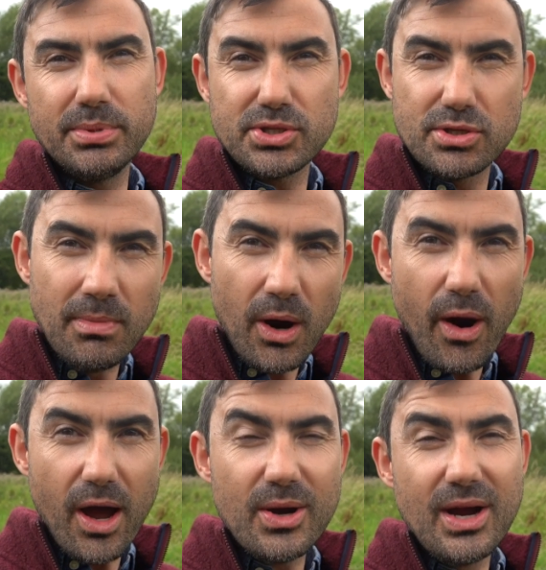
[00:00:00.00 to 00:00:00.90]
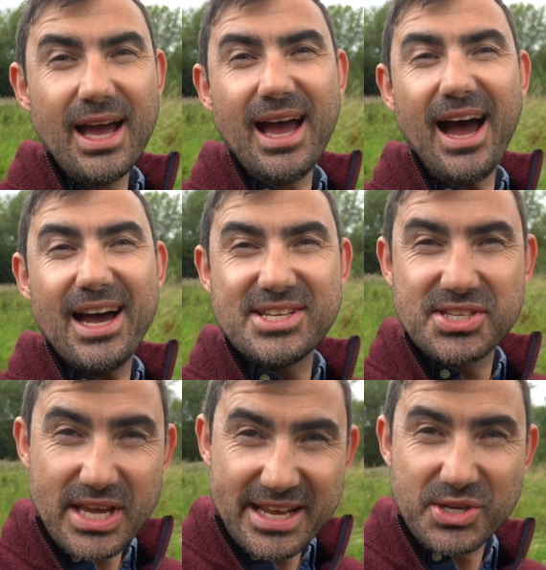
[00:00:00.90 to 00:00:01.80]
But tomorrow, I
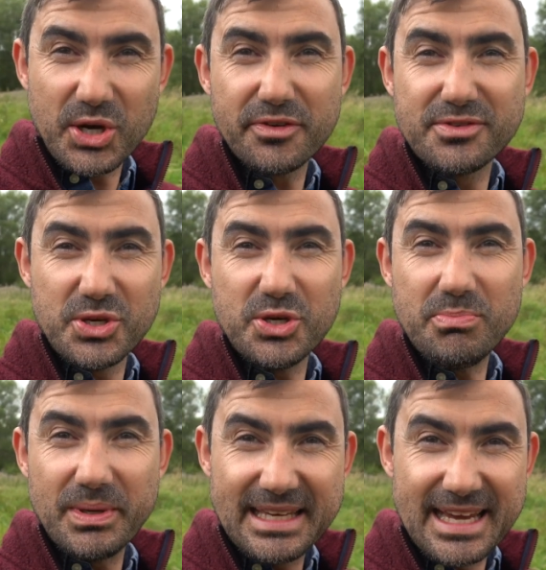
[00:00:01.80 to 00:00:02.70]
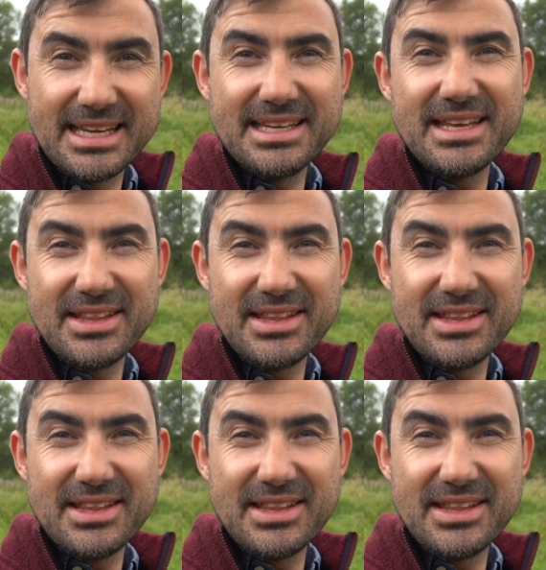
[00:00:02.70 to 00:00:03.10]
set off to begin